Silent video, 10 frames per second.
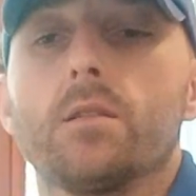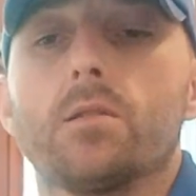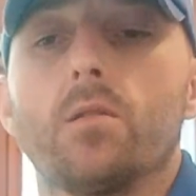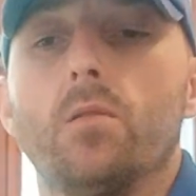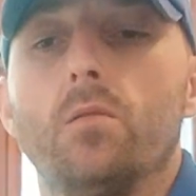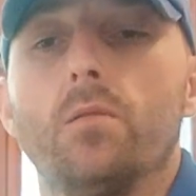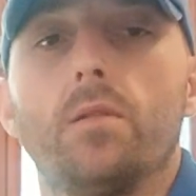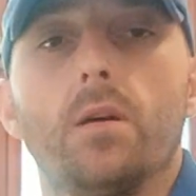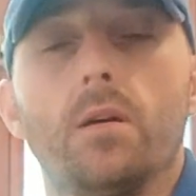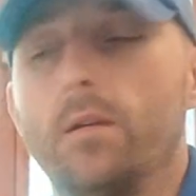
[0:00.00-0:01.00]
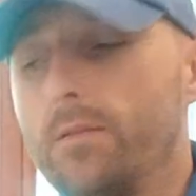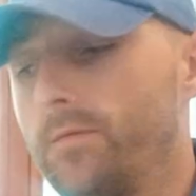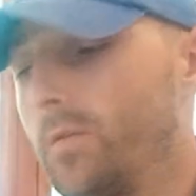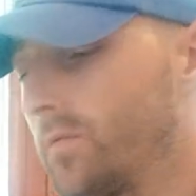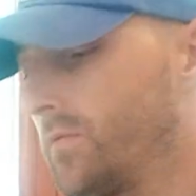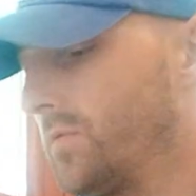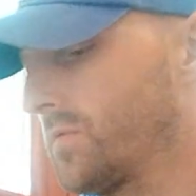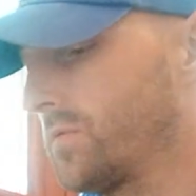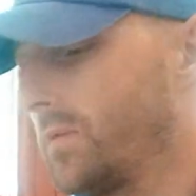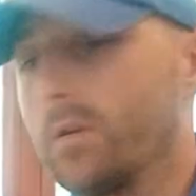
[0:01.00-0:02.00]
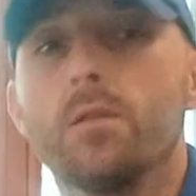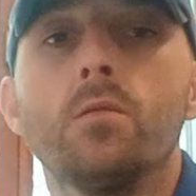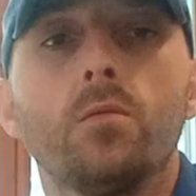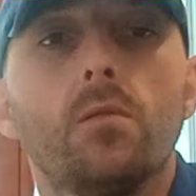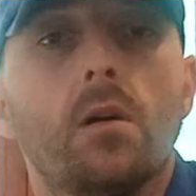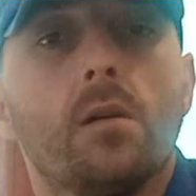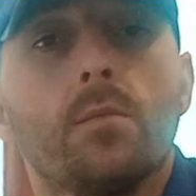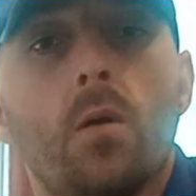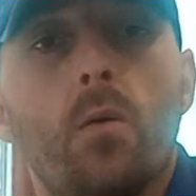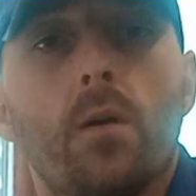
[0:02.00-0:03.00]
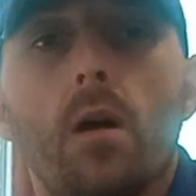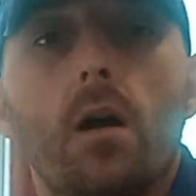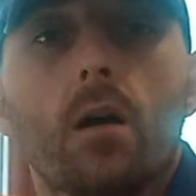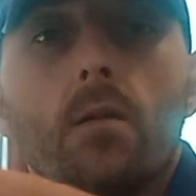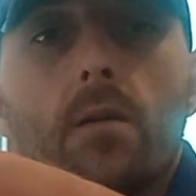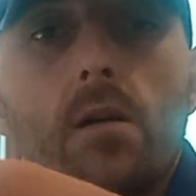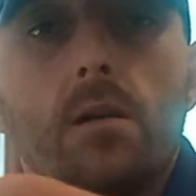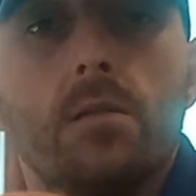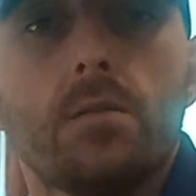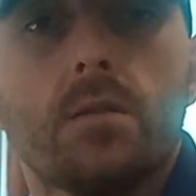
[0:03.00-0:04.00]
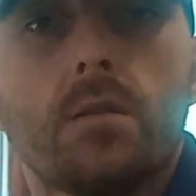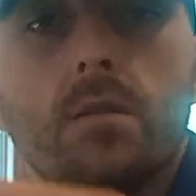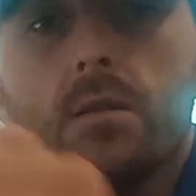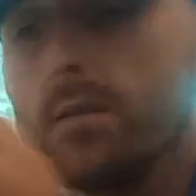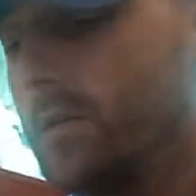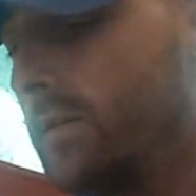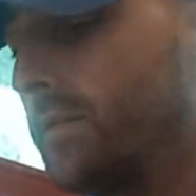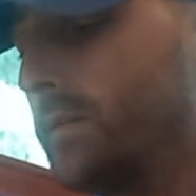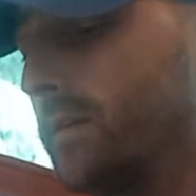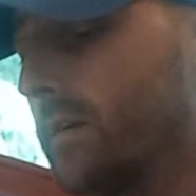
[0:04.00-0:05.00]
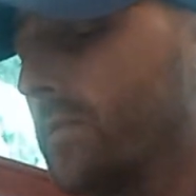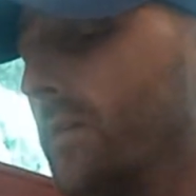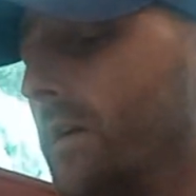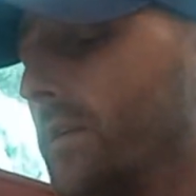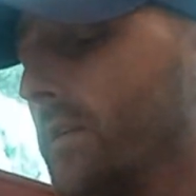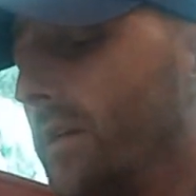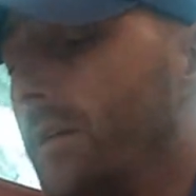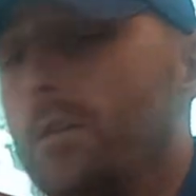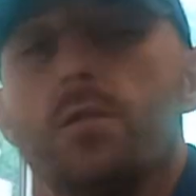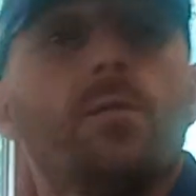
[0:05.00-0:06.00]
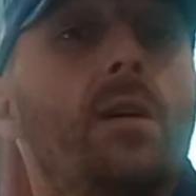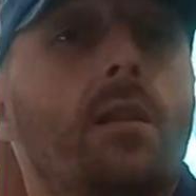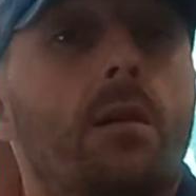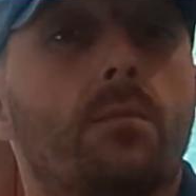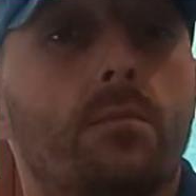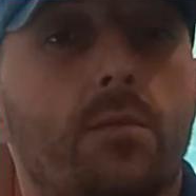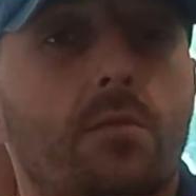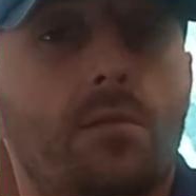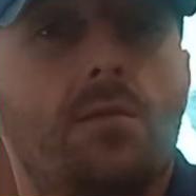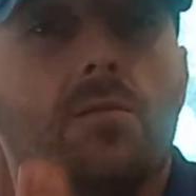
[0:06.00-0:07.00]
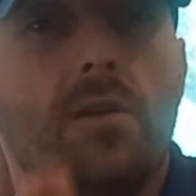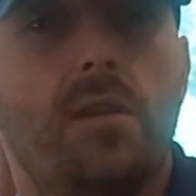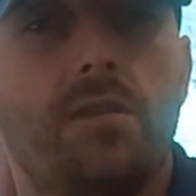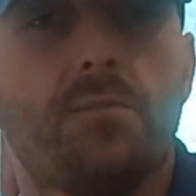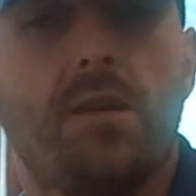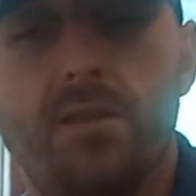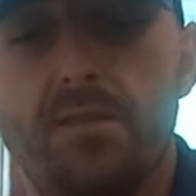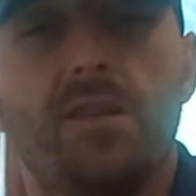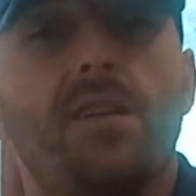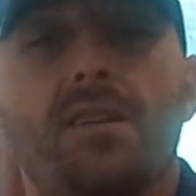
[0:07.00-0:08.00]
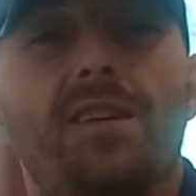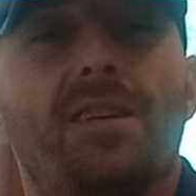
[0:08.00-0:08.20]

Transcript: So for those who are new, I'm your Aquarius in the Aquarian age. Welcome to the new age, by the way.